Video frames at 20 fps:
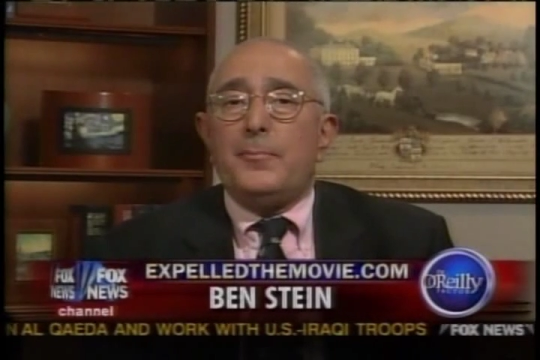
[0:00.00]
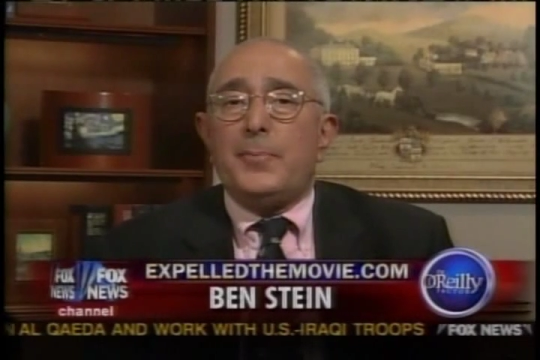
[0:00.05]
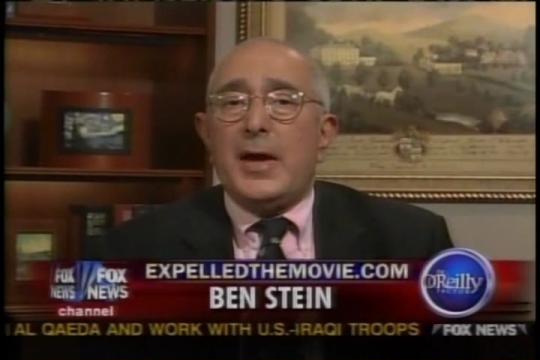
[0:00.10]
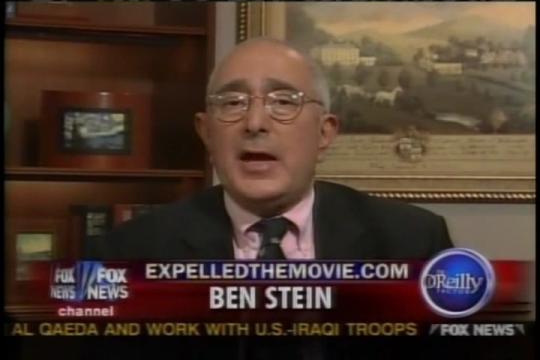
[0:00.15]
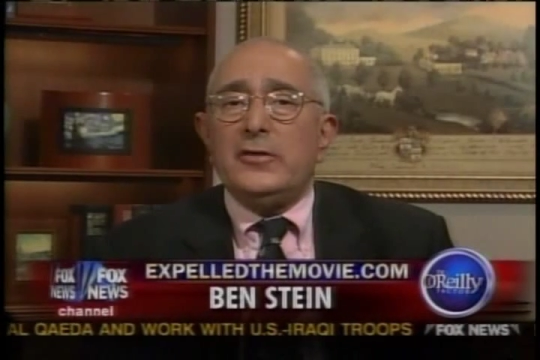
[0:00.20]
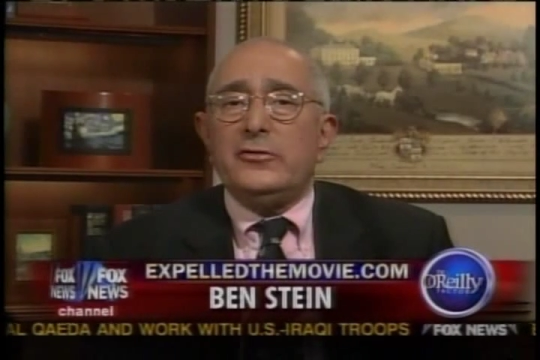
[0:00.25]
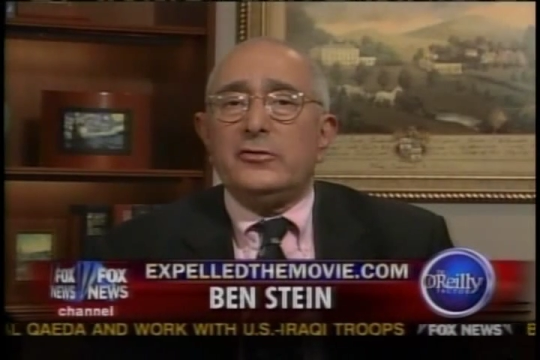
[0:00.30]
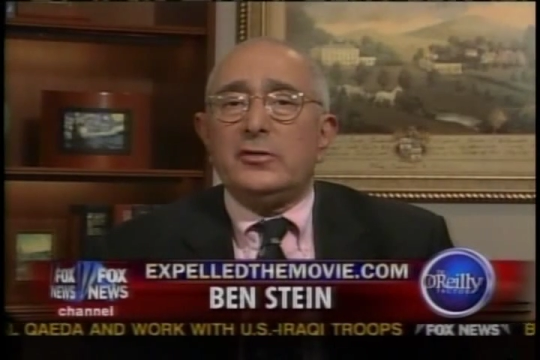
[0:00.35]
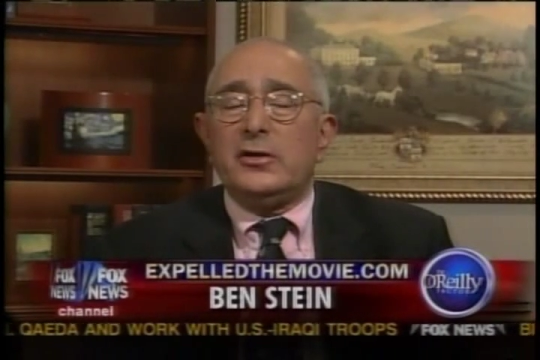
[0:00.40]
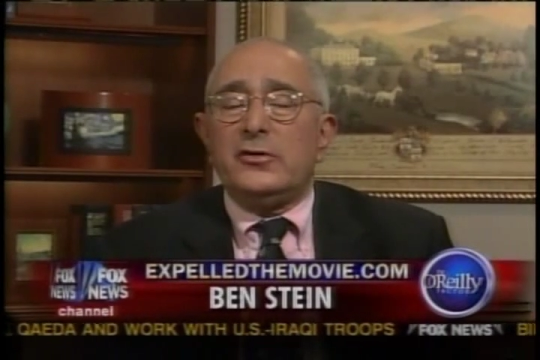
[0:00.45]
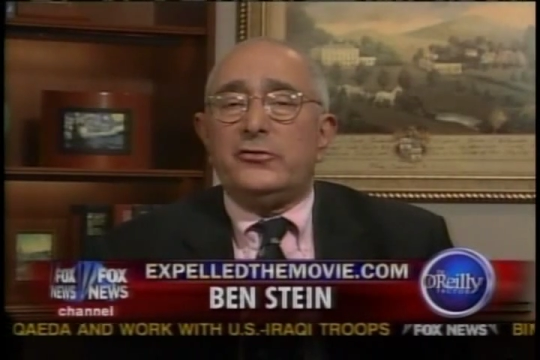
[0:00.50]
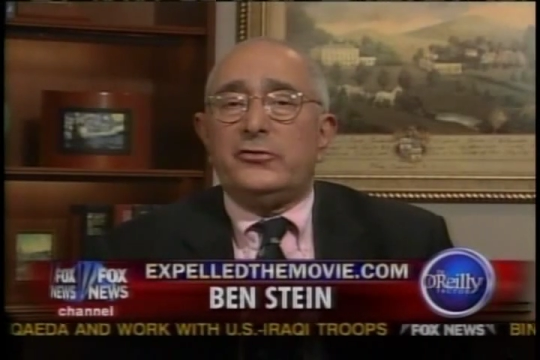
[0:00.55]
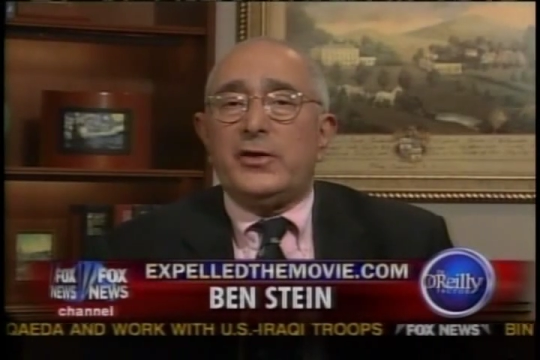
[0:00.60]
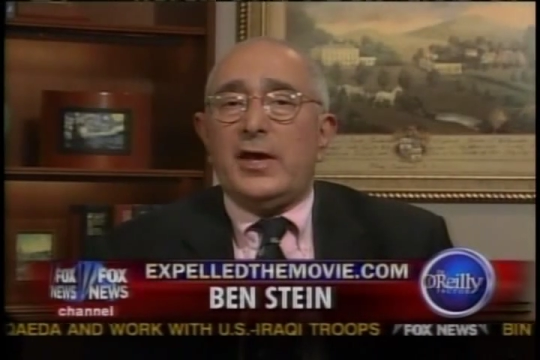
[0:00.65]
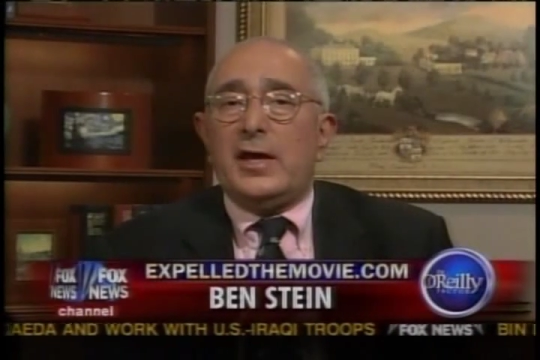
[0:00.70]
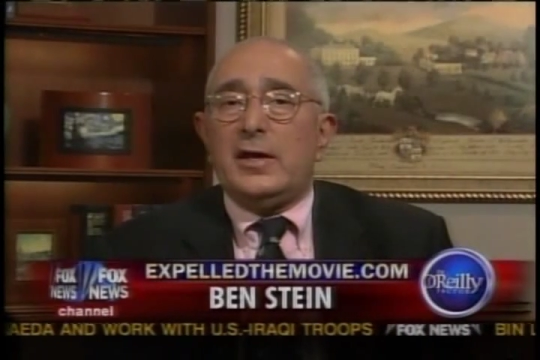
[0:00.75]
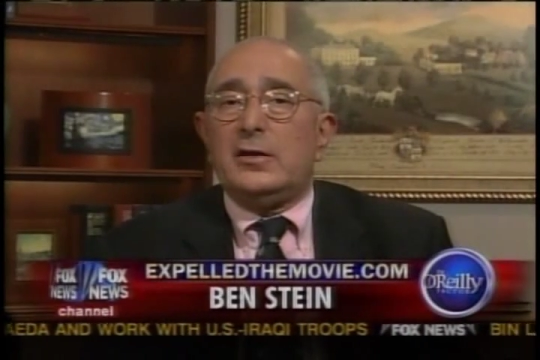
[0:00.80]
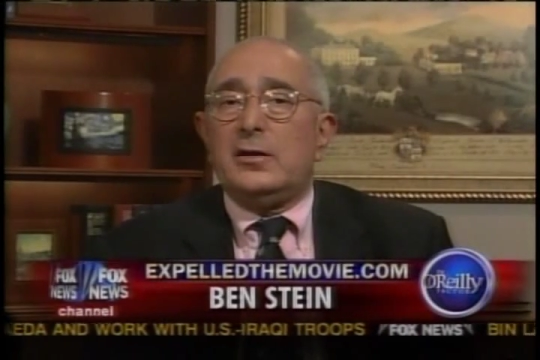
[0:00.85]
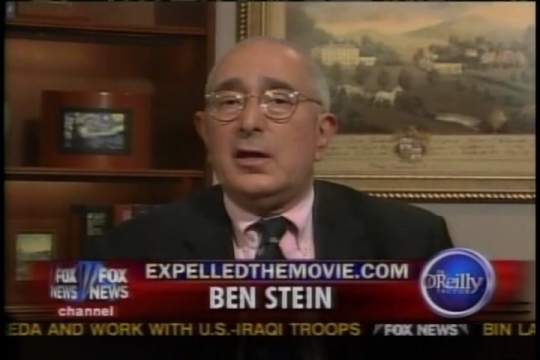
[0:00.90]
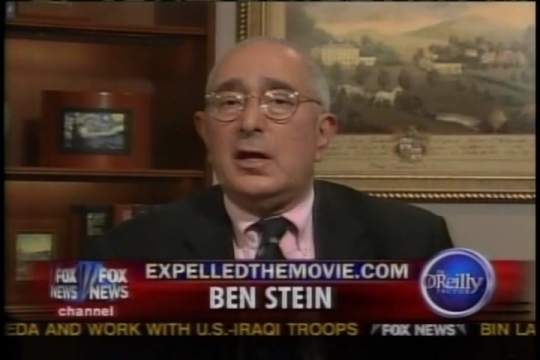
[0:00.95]
basically
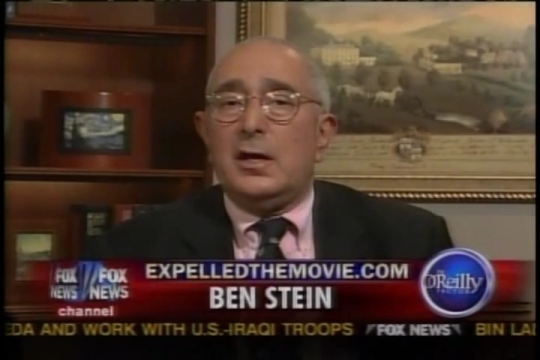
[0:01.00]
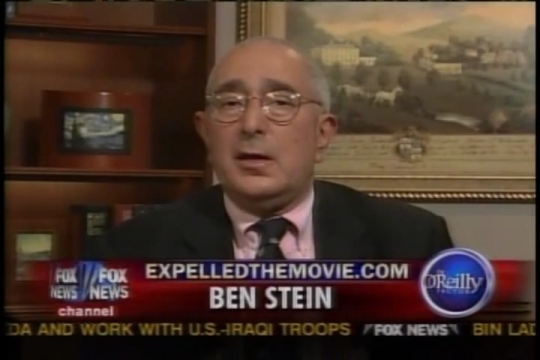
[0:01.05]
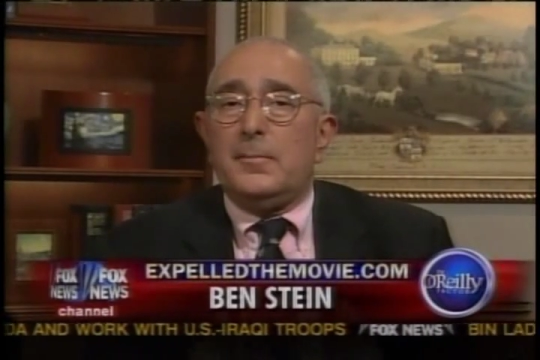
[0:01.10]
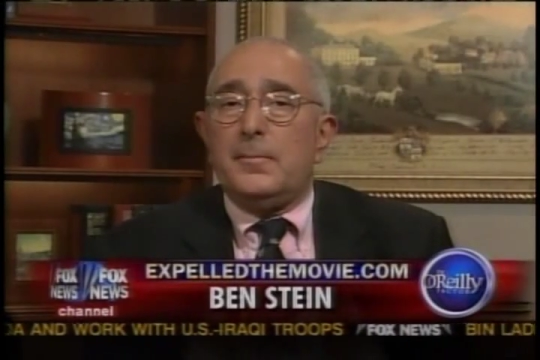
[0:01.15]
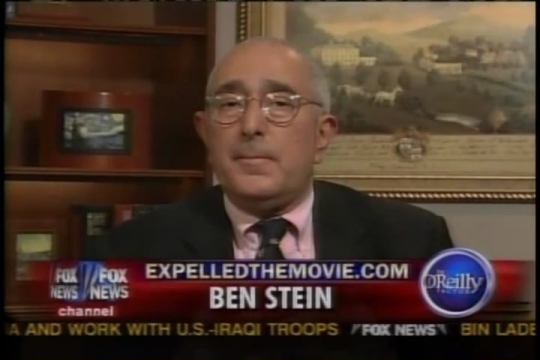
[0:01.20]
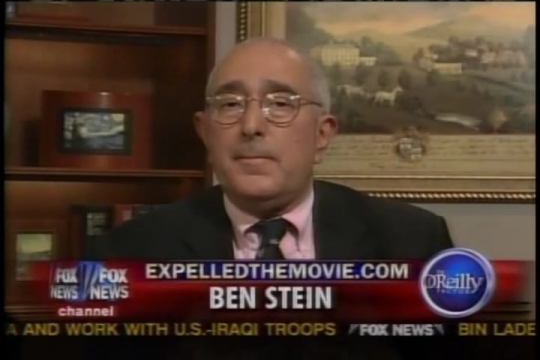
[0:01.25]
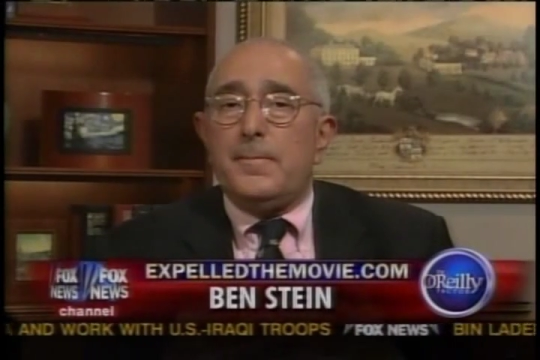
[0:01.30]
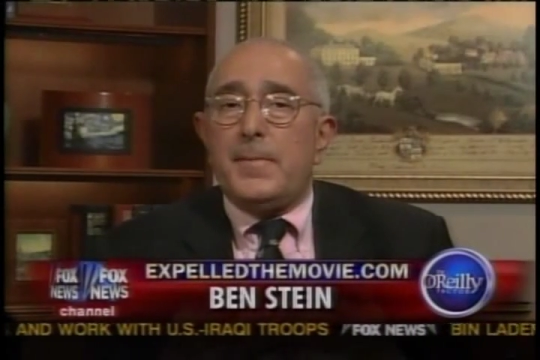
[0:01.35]
said